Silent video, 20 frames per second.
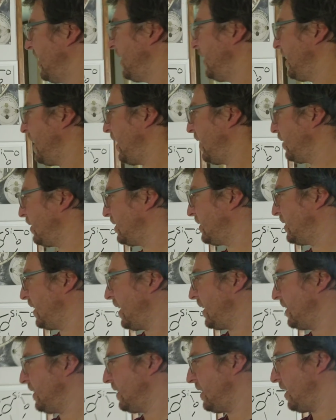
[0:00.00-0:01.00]

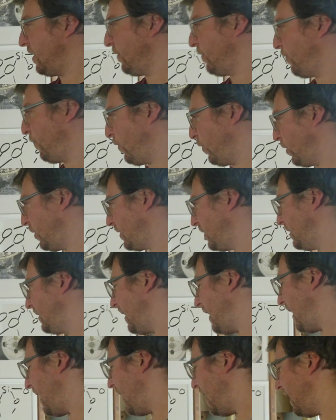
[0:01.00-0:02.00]
Chalcedony versus
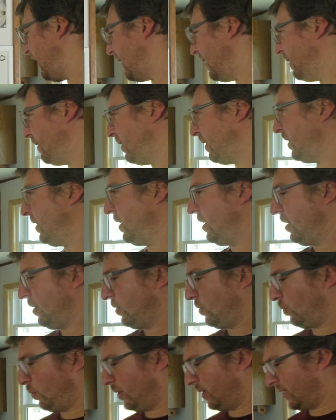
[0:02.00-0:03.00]
agate.
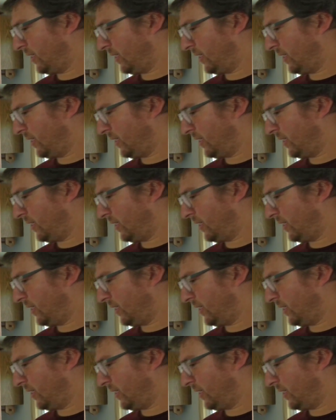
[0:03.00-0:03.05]
What